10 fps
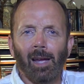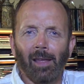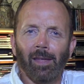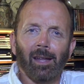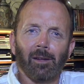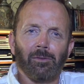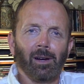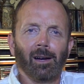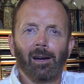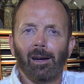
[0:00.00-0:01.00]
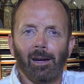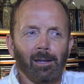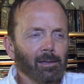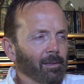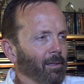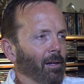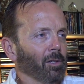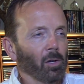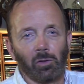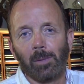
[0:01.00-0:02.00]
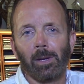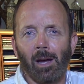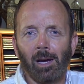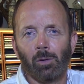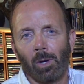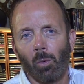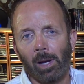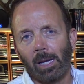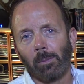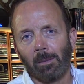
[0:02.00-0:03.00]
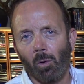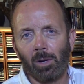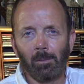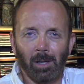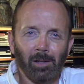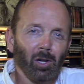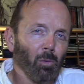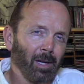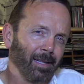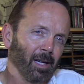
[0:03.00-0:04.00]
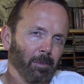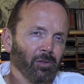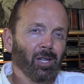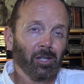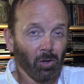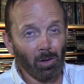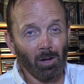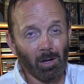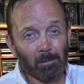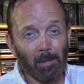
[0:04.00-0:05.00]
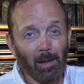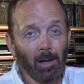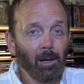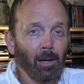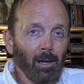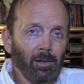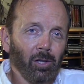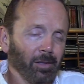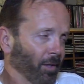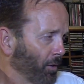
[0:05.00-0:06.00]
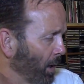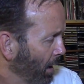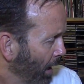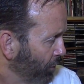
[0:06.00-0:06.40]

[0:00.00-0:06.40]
And then if uh, you know you go to sleep at night and you want to wake up in the morning but you don't want to get up and set your alarm, you can just say, hey